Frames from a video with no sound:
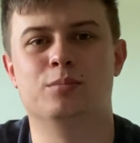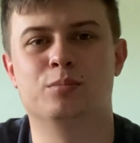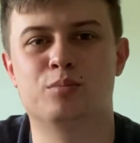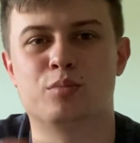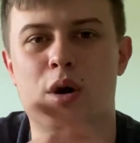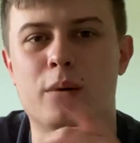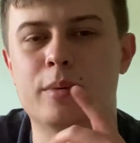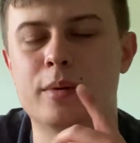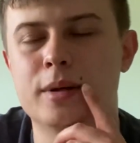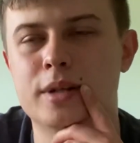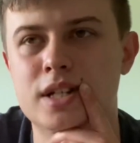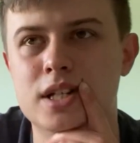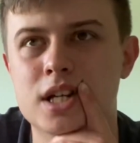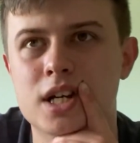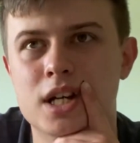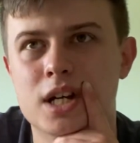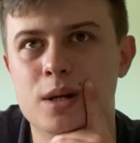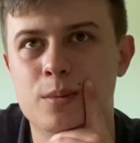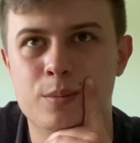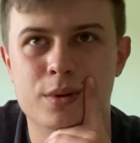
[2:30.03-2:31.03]
probably
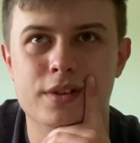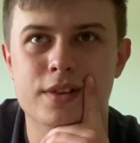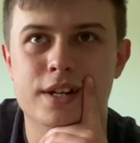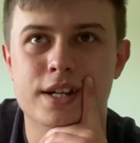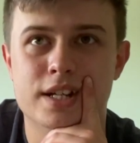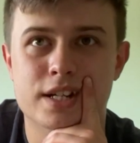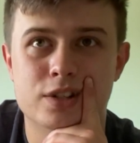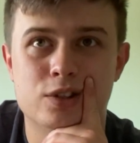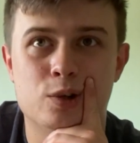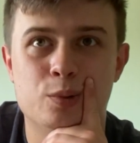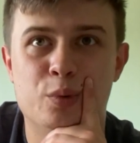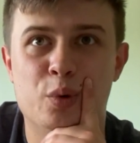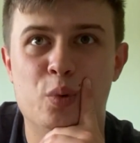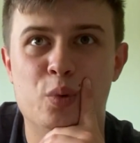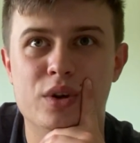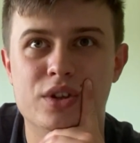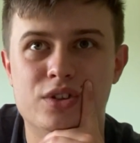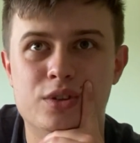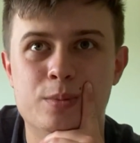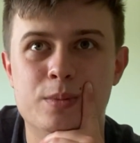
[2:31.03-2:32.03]
be in the next couple of
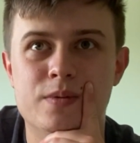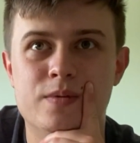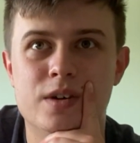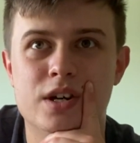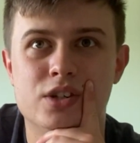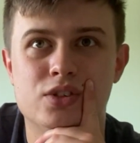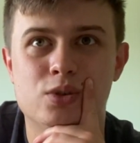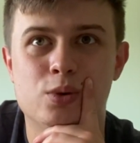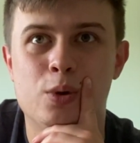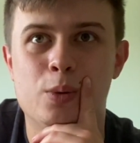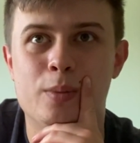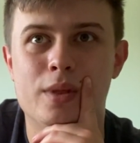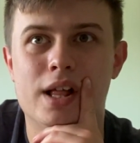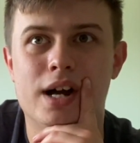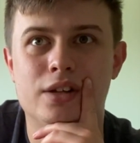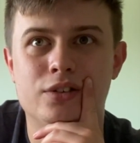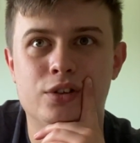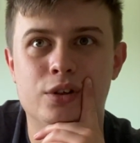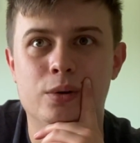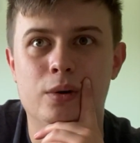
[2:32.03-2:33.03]
weeks, to be fair, so it won't be
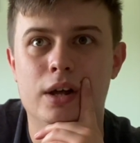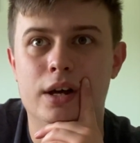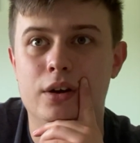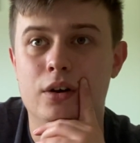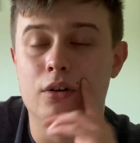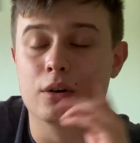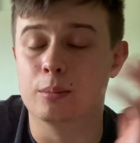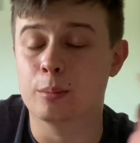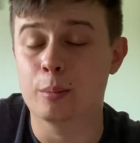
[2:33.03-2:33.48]
that too late on.